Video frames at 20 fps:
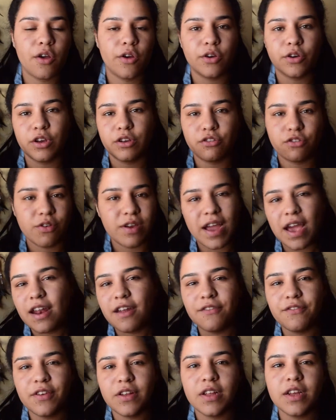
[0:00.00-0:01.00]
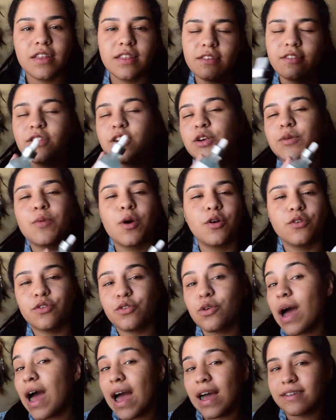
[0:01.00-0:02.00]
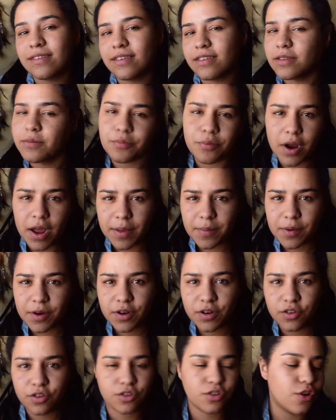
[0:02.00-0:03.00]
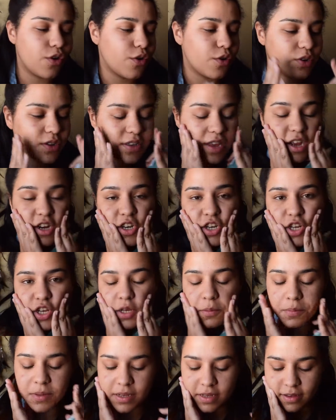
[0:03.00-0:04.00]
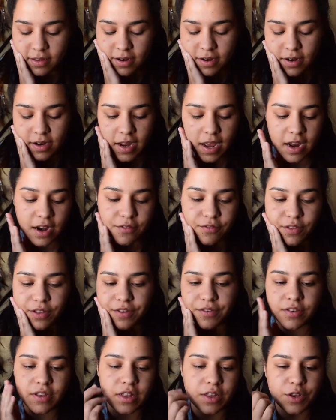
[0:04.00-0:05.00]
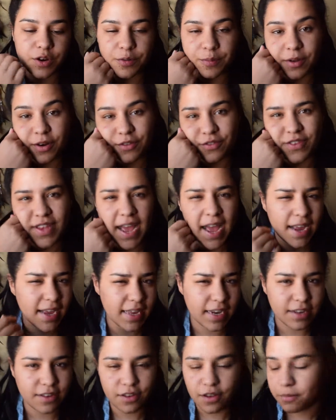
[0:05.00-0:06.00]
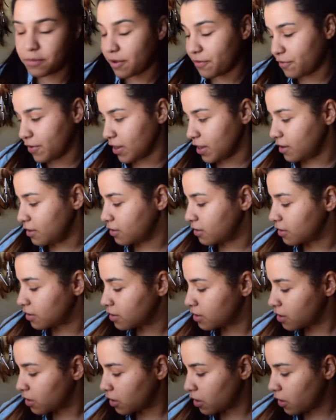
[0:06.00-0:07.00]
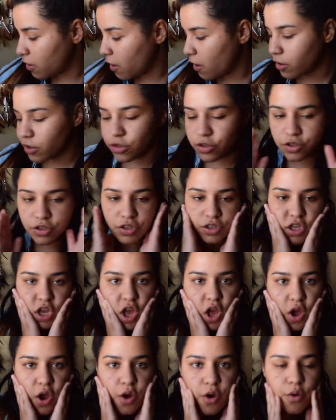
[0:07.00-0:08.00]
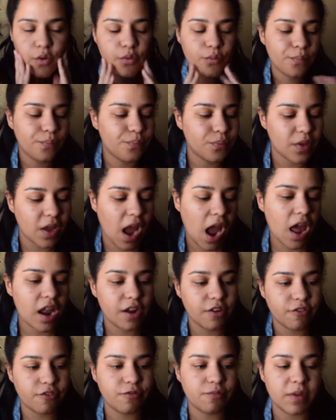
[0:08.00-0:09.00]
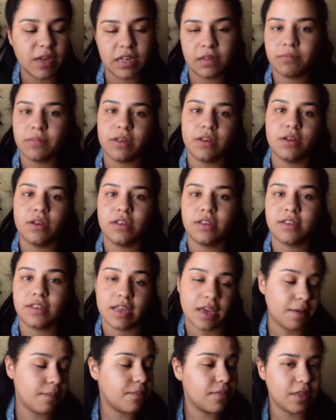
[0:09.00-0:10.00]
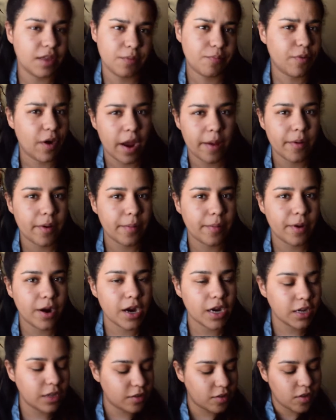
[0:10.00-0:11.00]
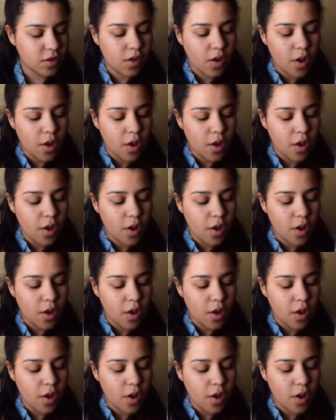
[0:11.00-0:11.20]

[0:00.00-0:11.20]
Okay, so I kind of feel like the serum also acts as a primer, so it's actually good because it kind of leaves a little bit of tackiness on my face. So it kind of makes me skip the primer part,